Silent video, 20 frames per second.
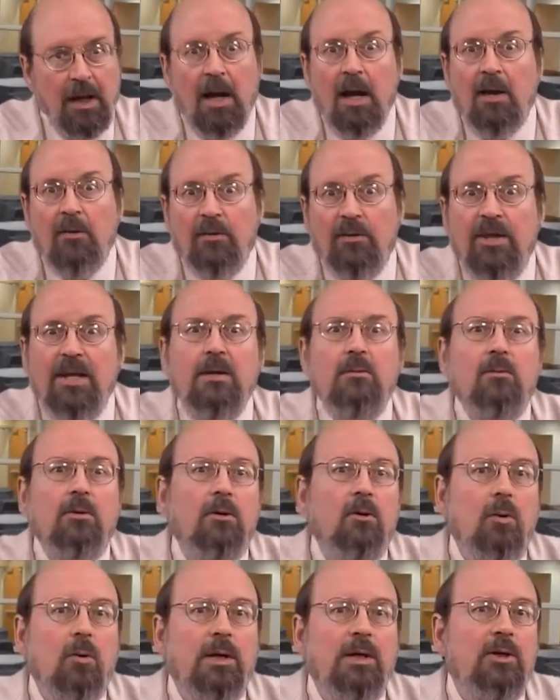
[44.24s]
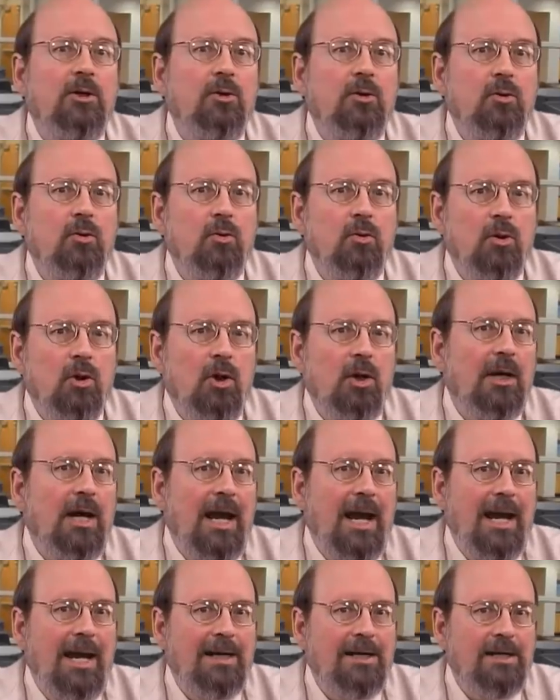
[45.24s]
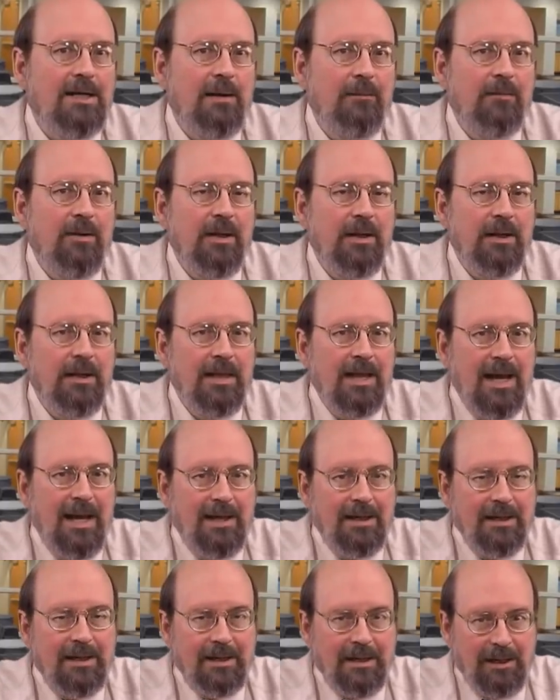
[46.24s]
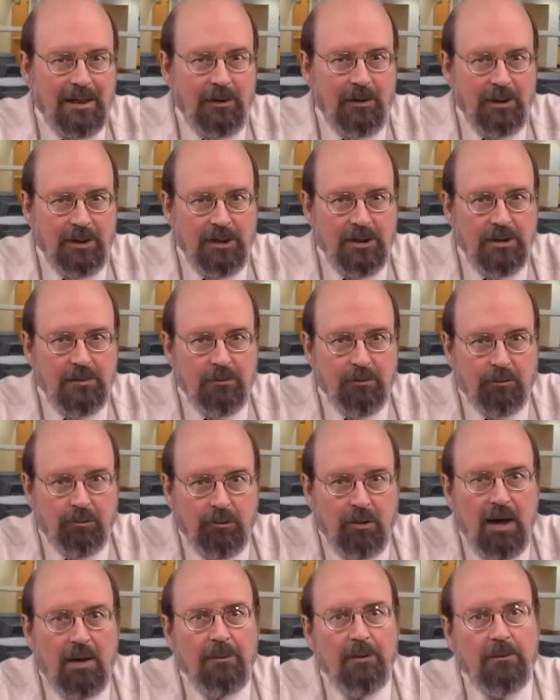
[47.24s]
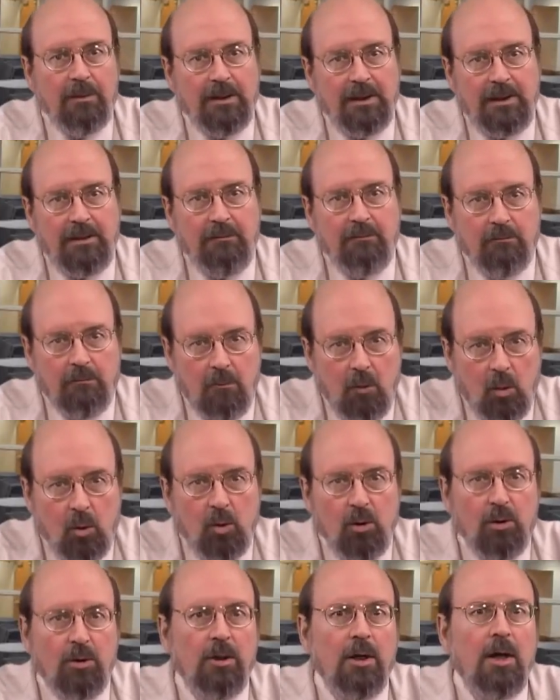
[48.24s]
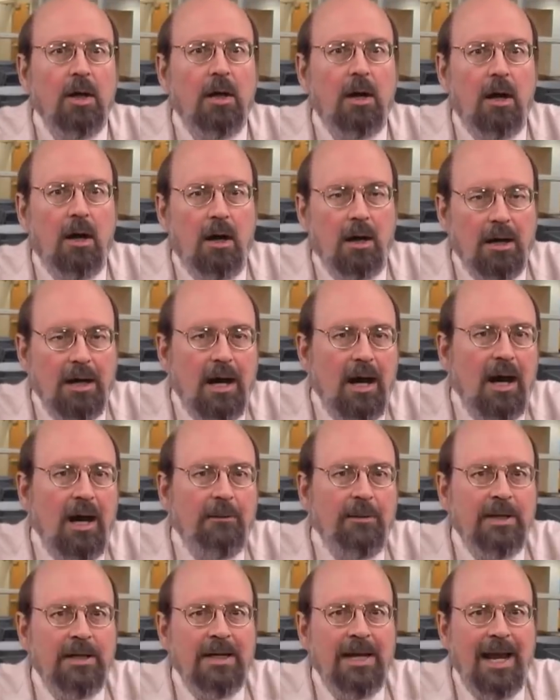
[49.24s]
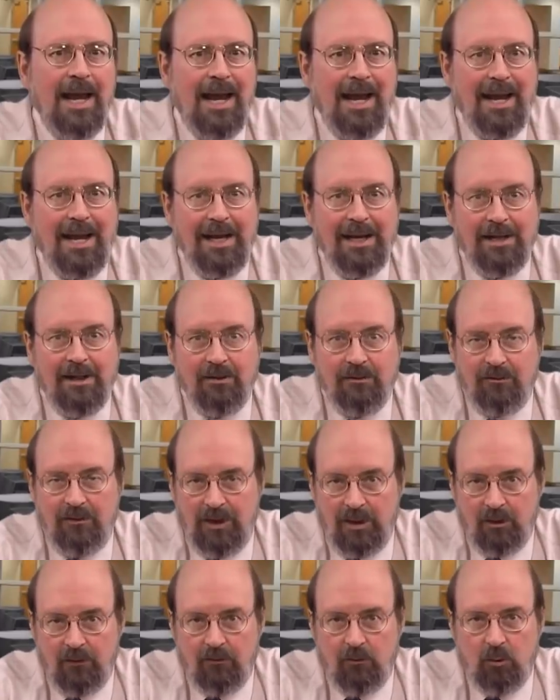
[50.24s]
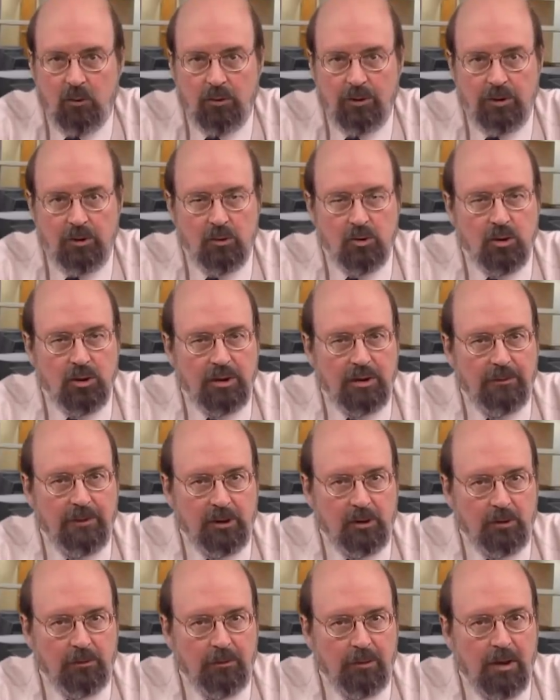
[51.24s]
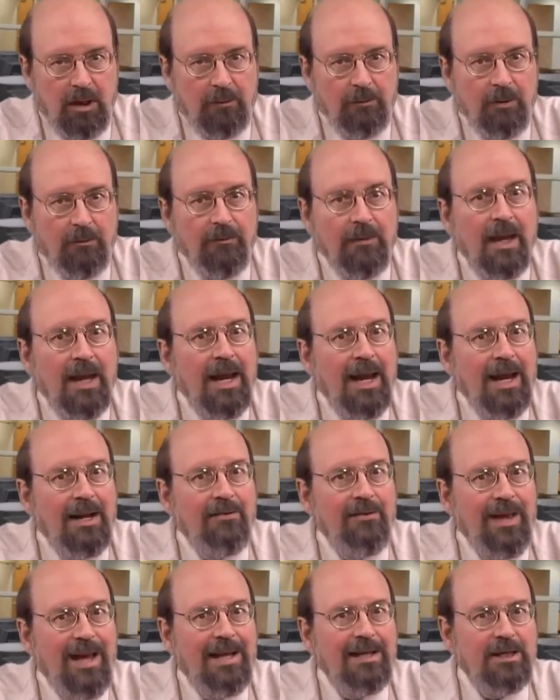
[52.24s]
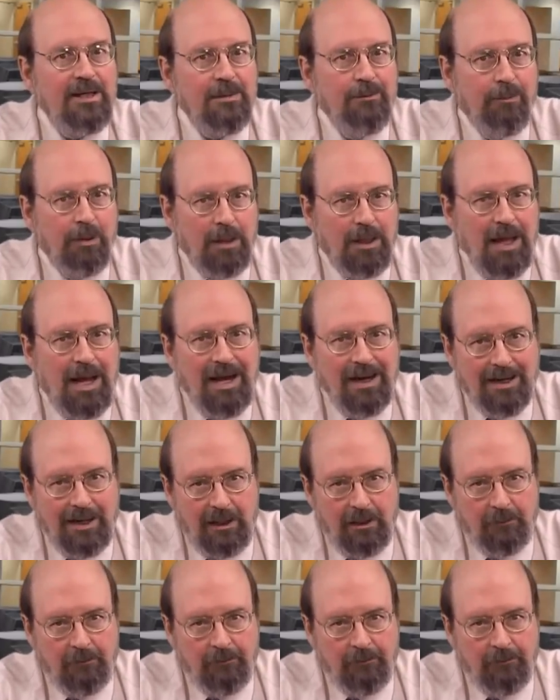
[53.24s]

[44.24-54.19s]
Then we're going to look at something that is probably more uh, common and therefore usually a bigger problem, and that is blocking.